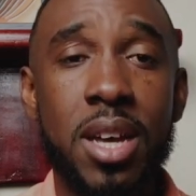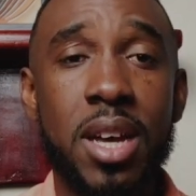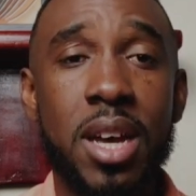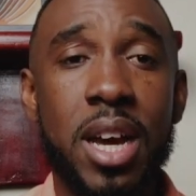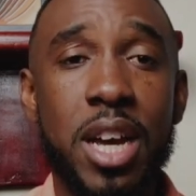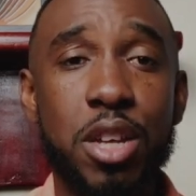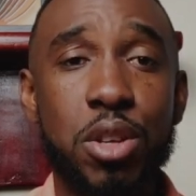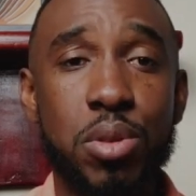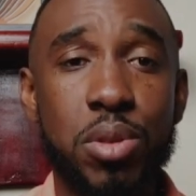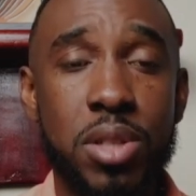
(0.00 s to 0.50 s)

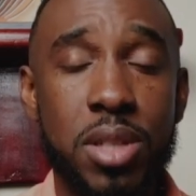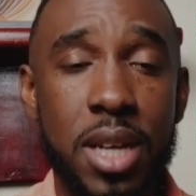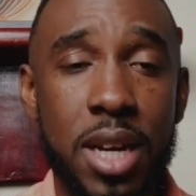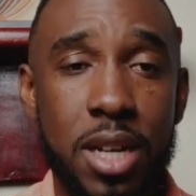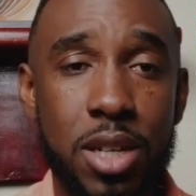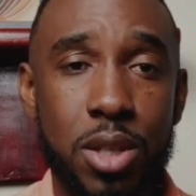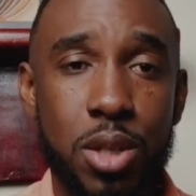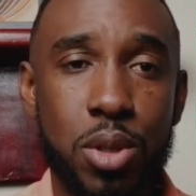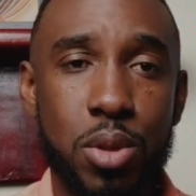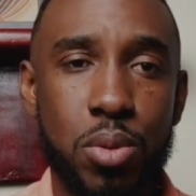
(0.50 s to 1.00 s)
and you
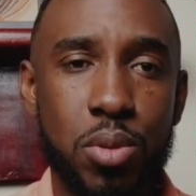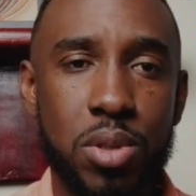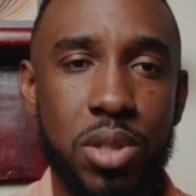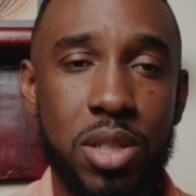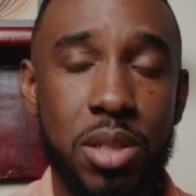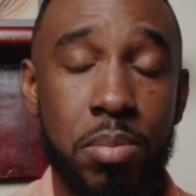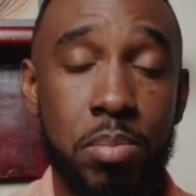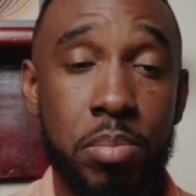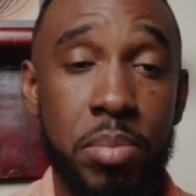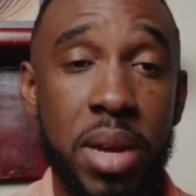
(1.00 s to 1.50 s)
start to
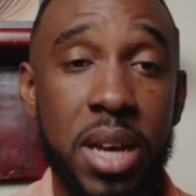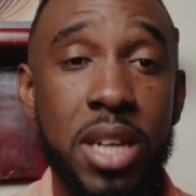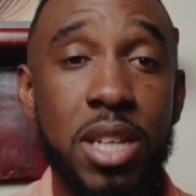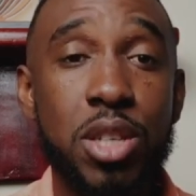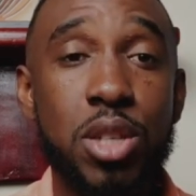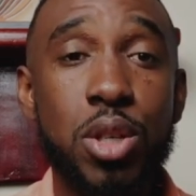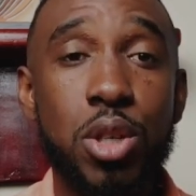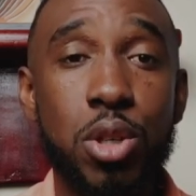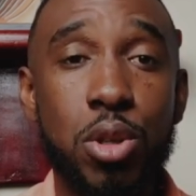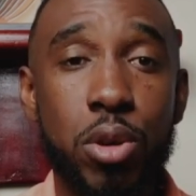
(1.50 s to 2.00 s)

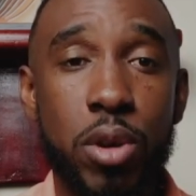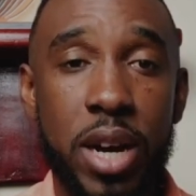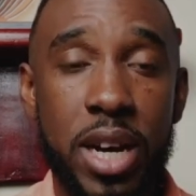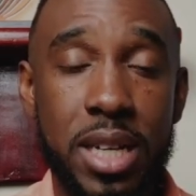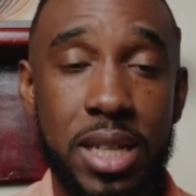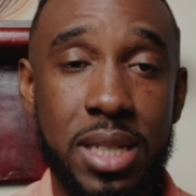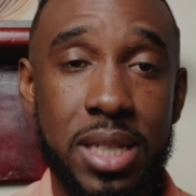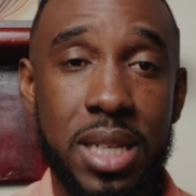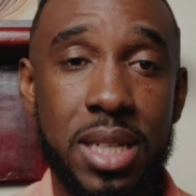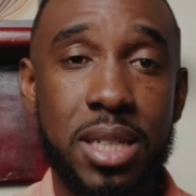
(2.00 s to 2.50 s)
cement your
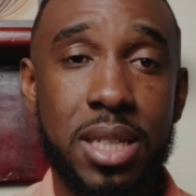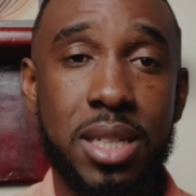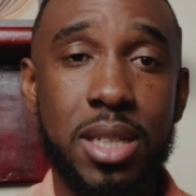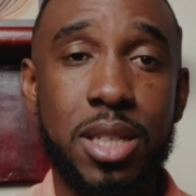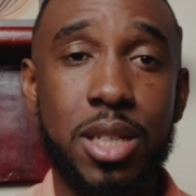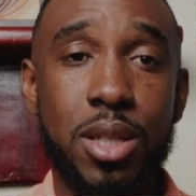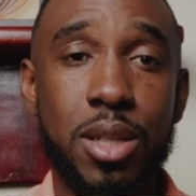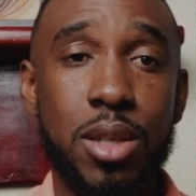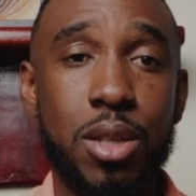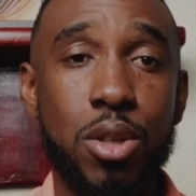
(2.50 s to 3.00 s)

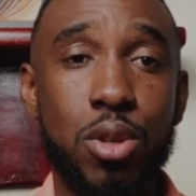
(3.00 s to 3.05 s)
identity.